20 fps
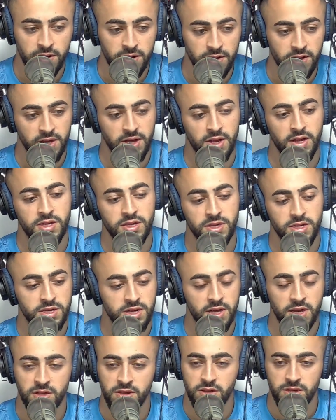Like it's the
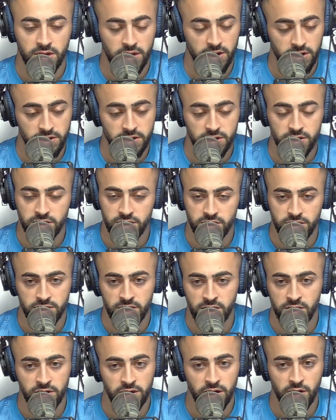standard. Like I said, it's the
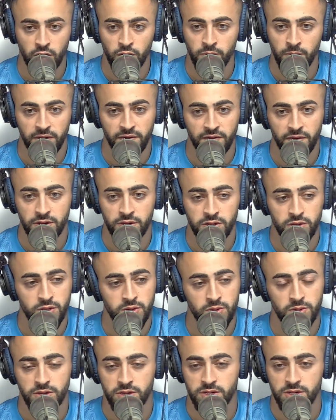standard I hold my friends
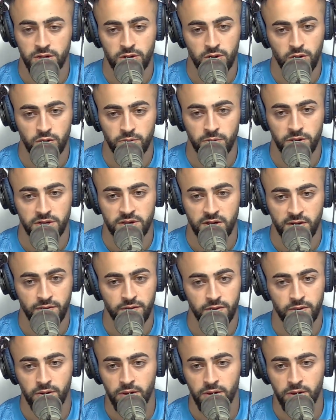to, and the standard I hold myself to.